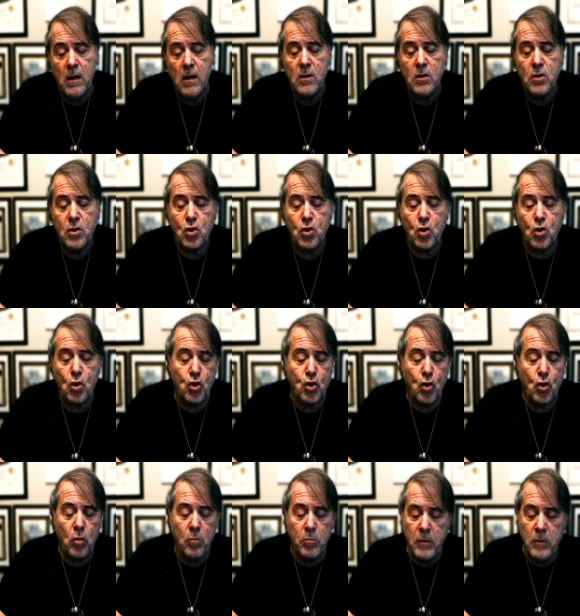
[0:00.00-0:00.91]

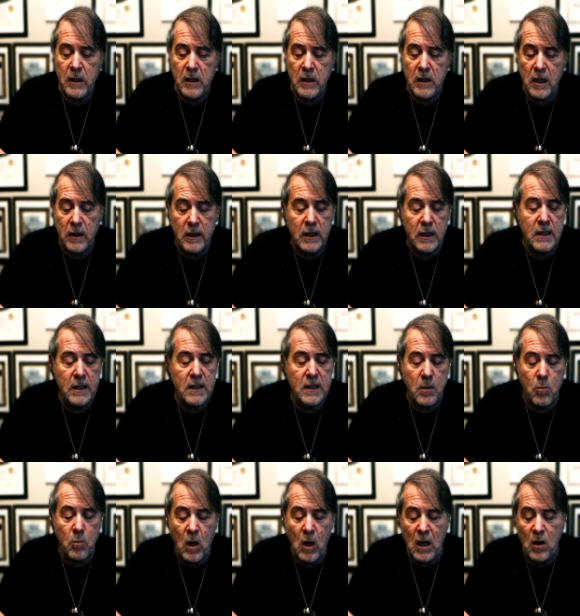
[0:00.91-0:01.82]
Social media. There is
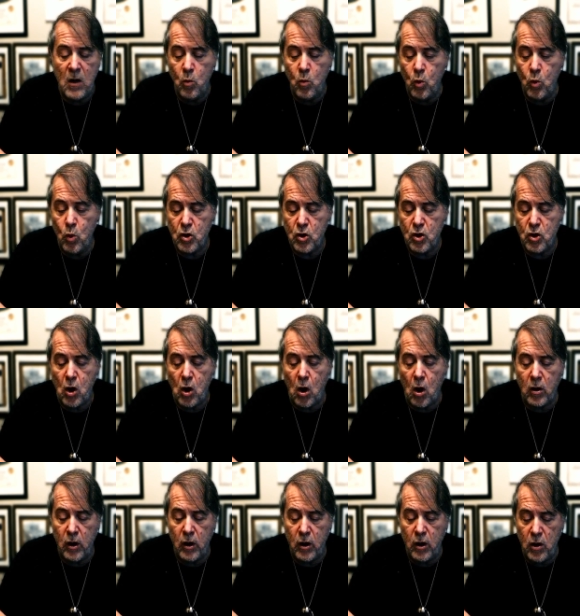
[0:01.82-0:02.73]
someone who is
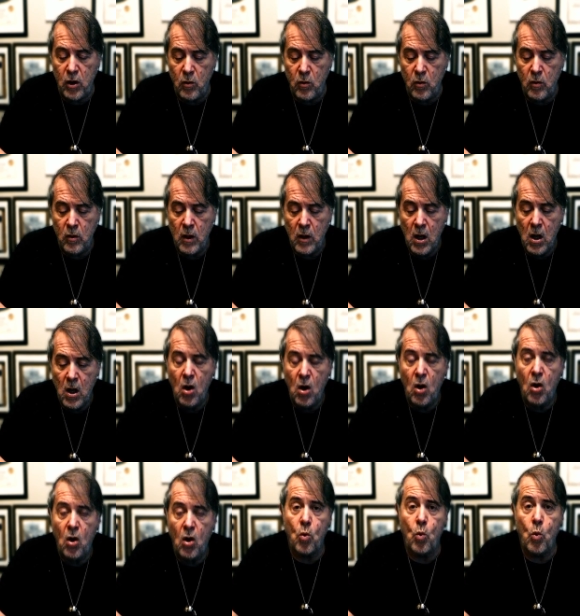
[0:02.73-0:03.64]
stalking you
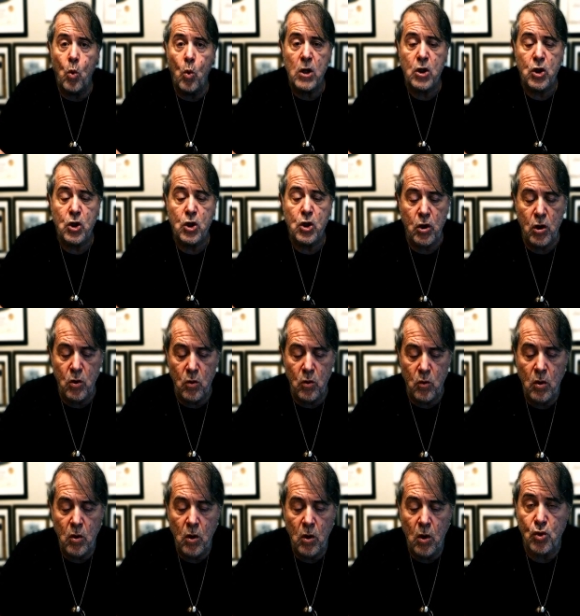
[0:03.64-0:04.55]
or watching
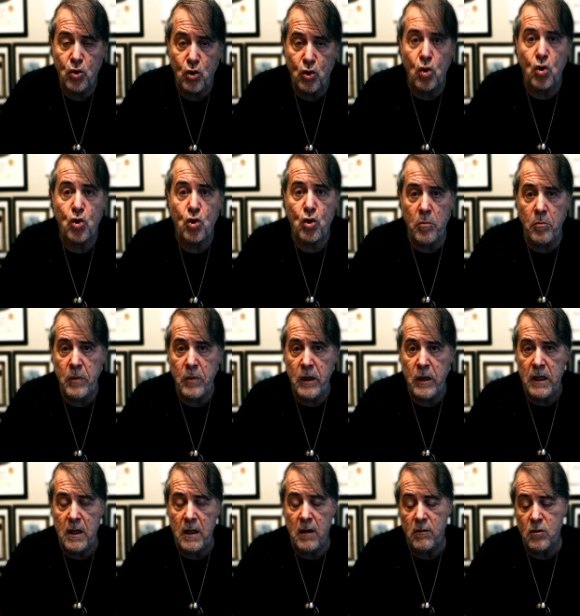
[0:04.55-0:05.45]
you on social
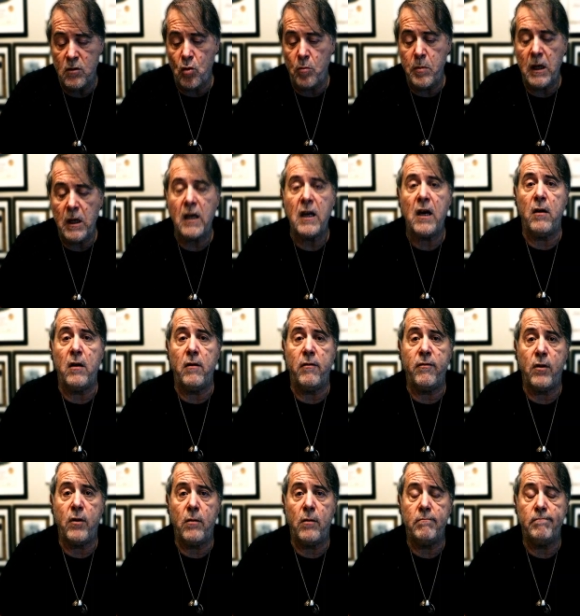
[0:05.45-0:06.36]
media. So be
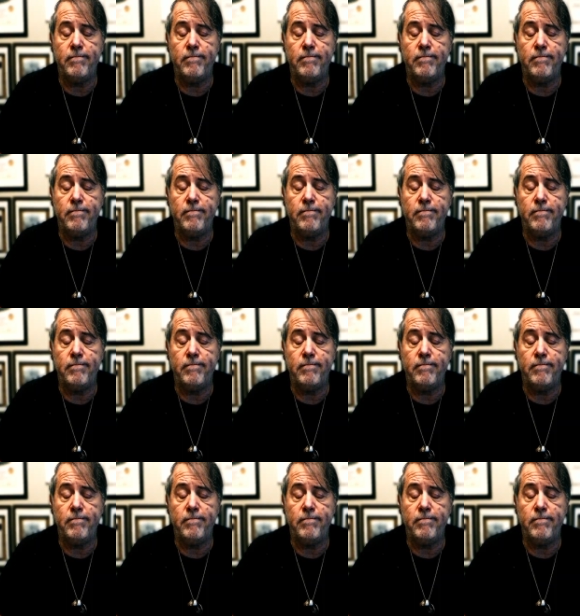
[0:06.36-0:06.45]
careful.